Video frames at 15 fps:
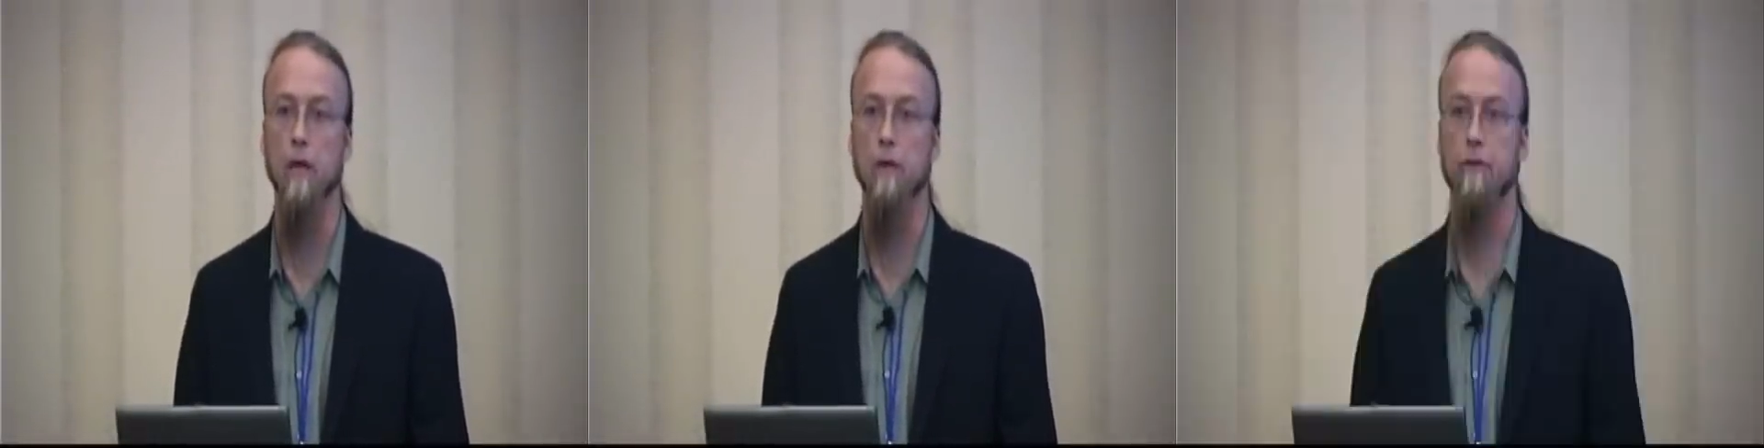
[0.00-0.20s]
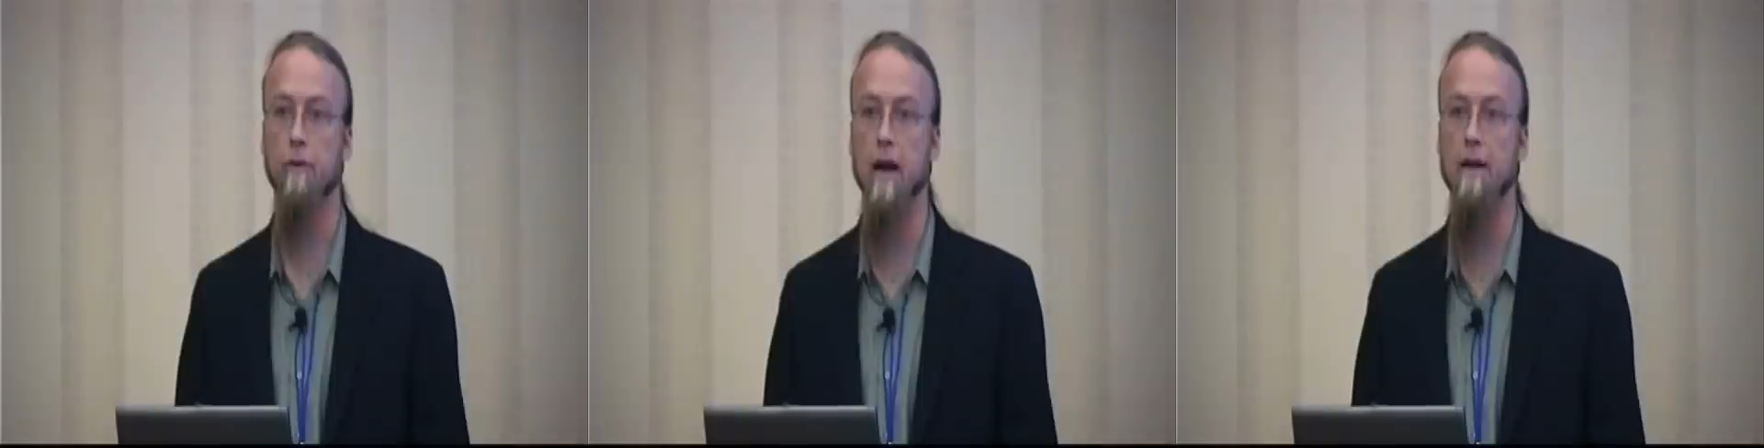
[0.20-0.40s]

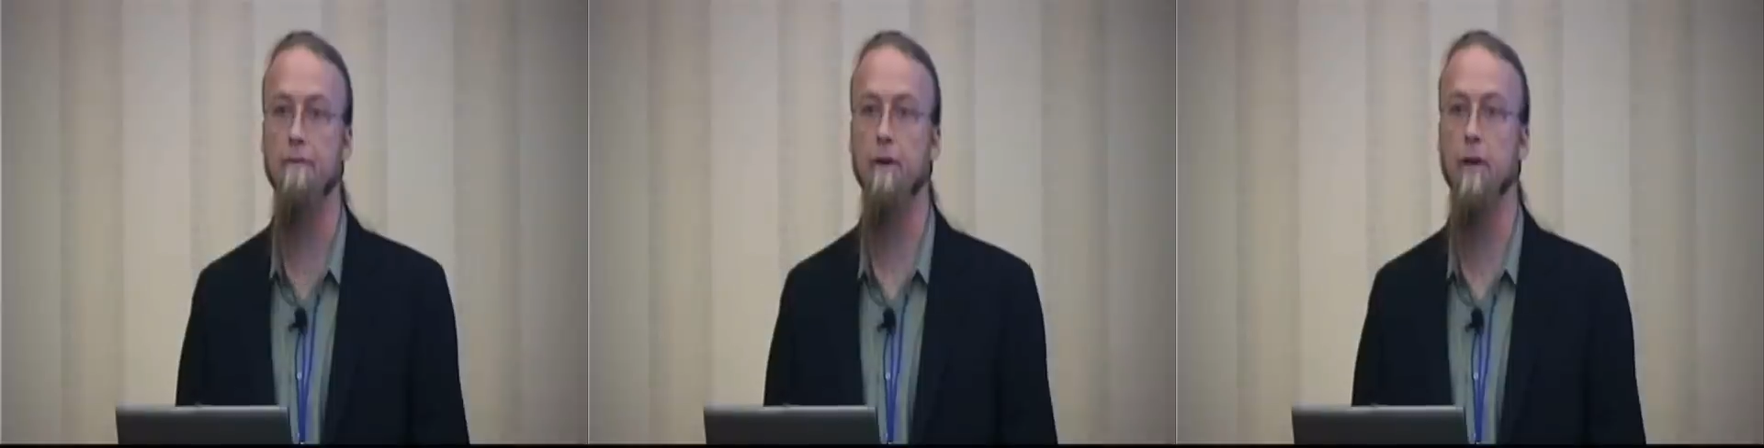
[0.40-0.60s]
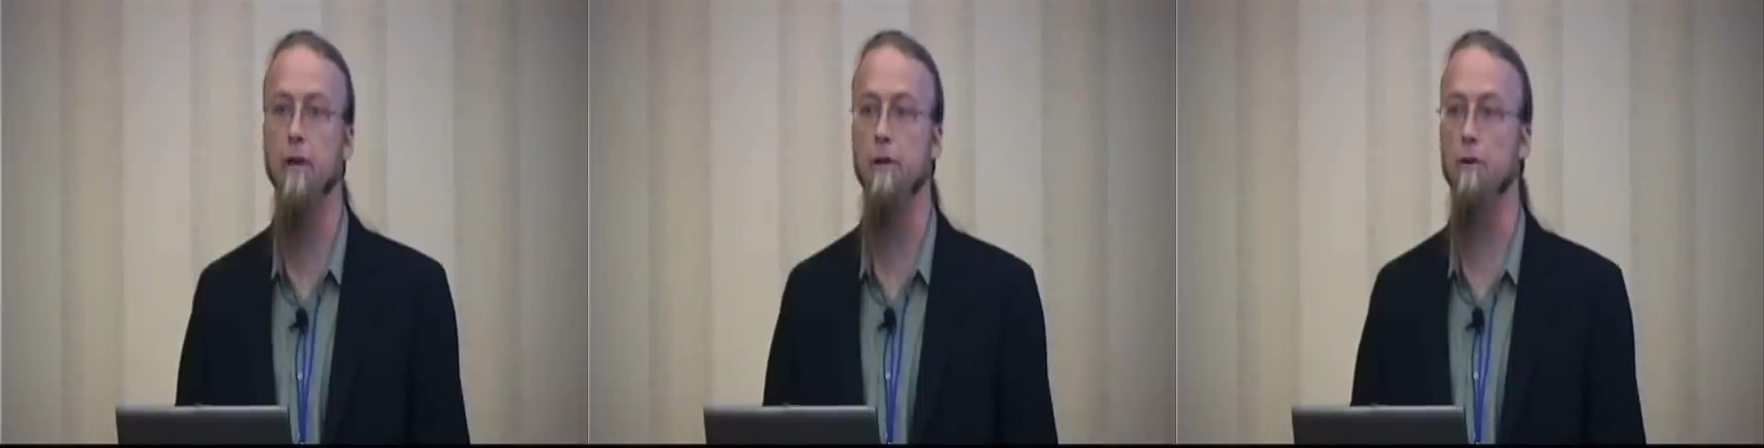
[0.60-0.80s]

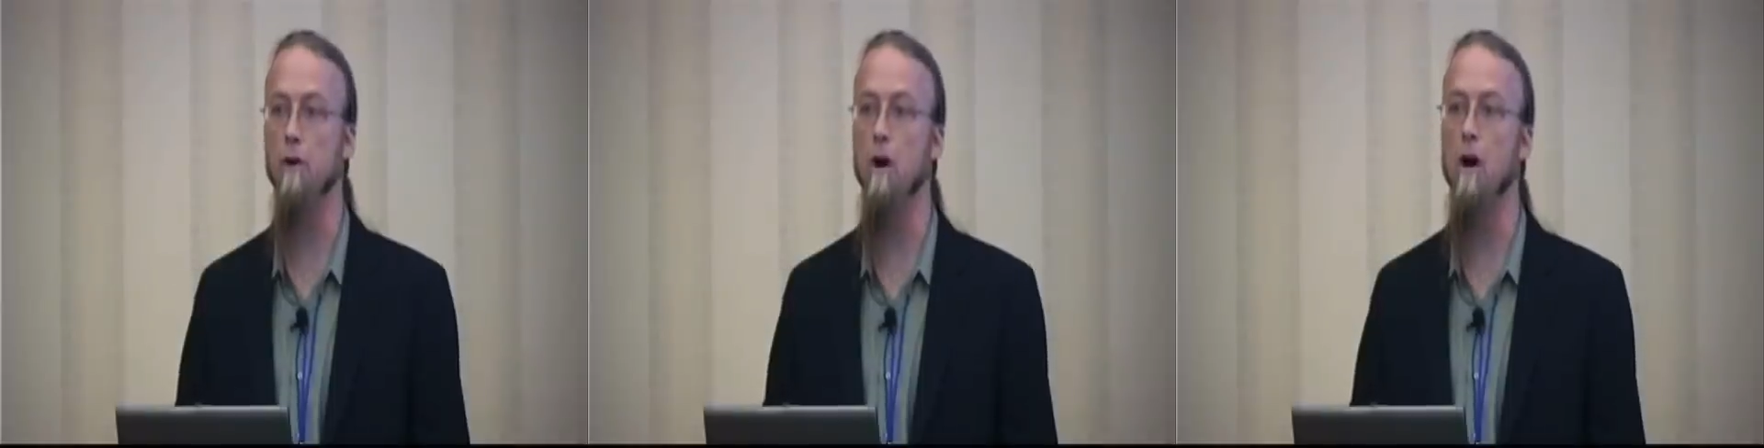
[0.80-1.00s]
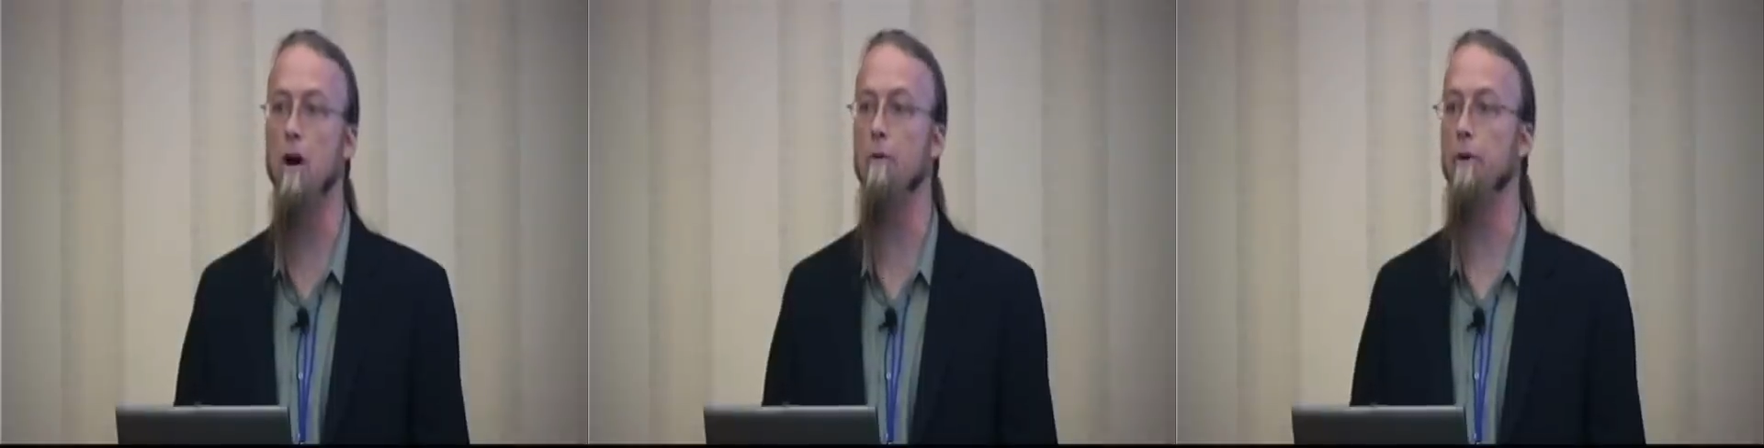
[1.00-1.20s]
traffic and
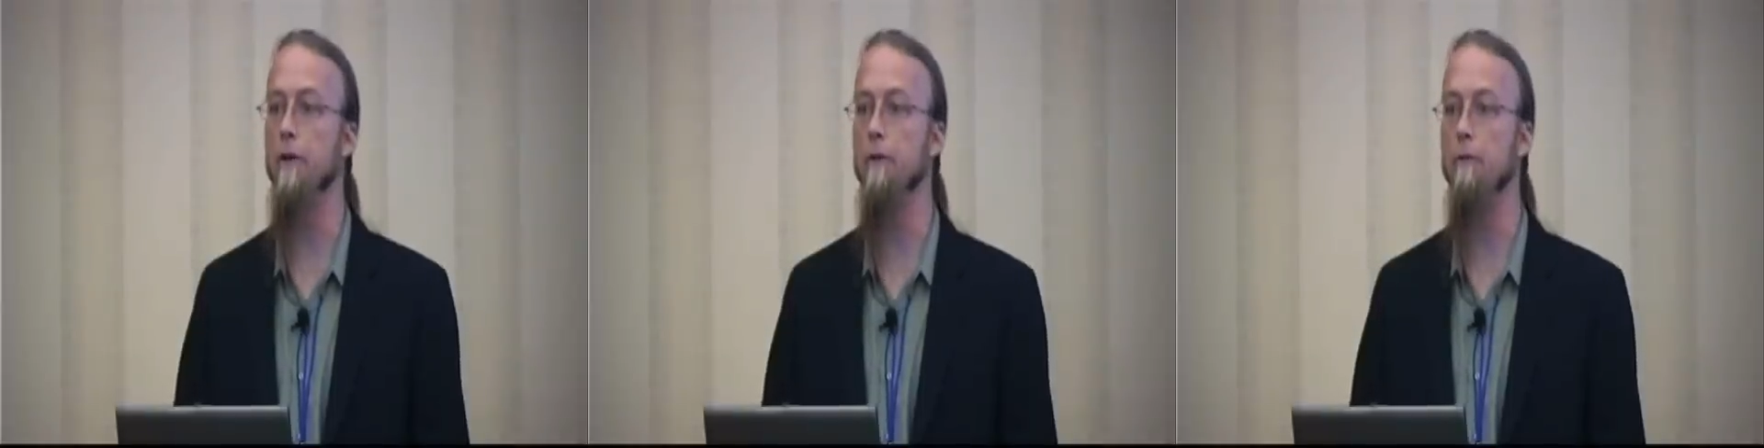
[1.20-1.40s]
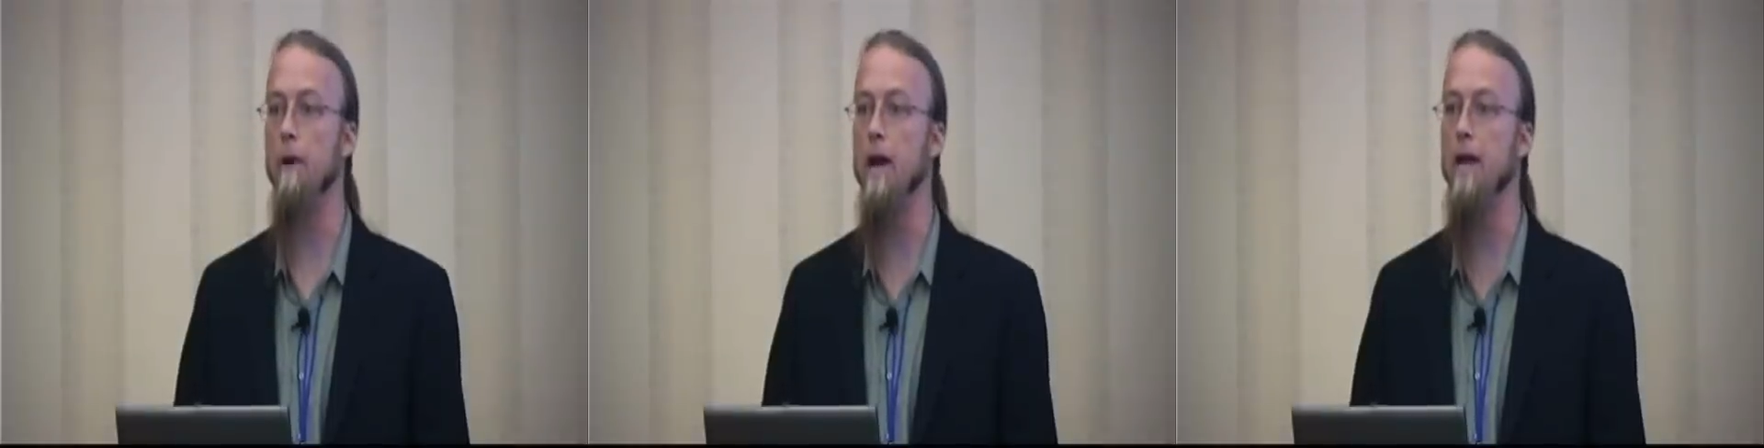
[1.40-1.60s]
you're
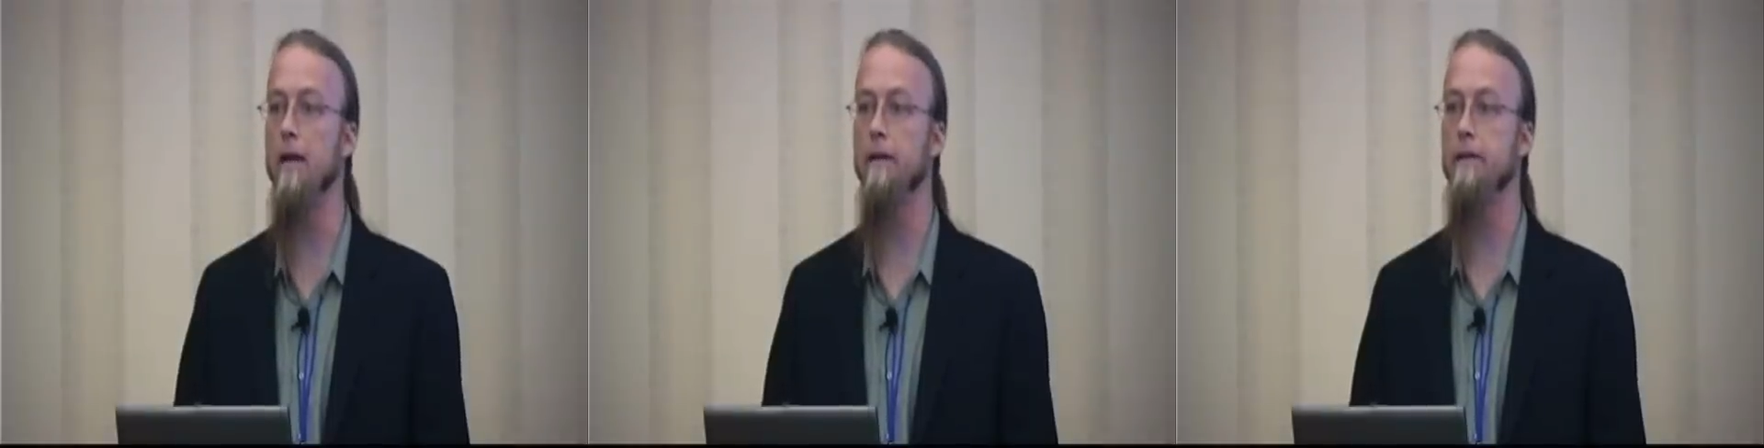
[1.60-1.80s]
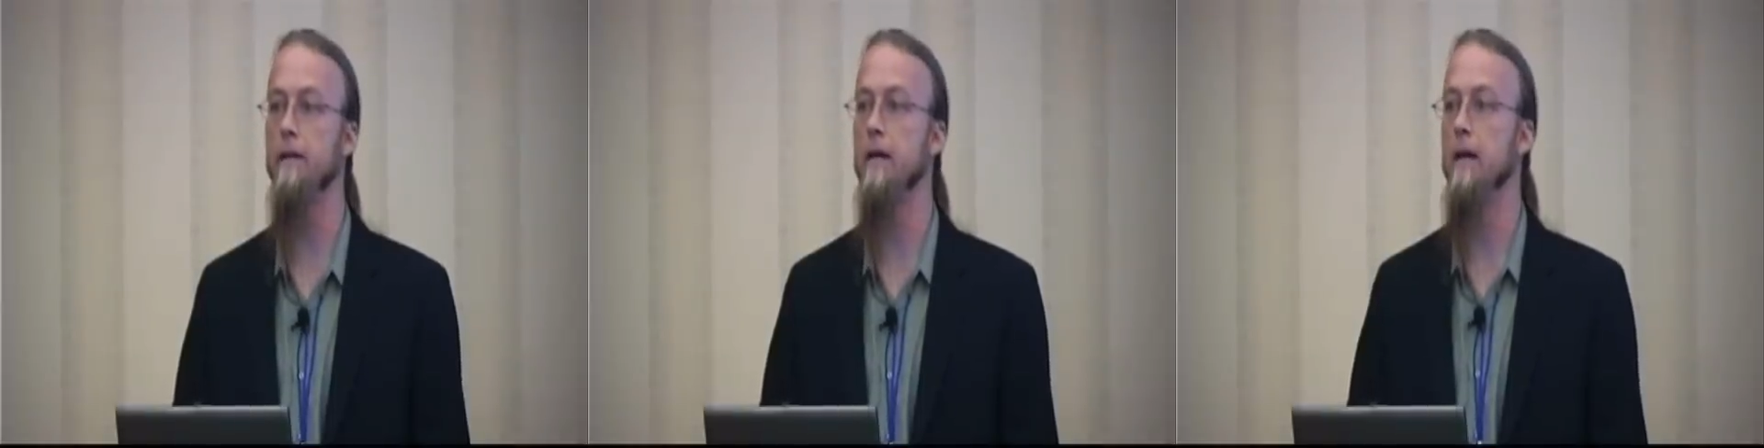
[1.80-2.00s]
already
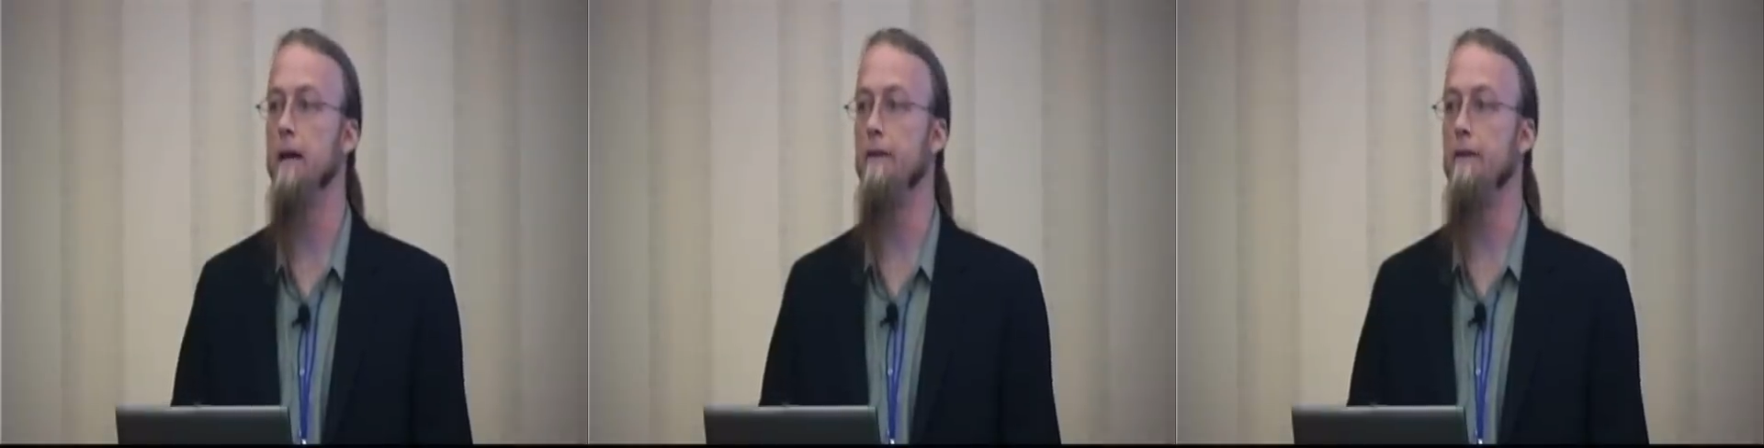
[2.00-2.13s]
ranked,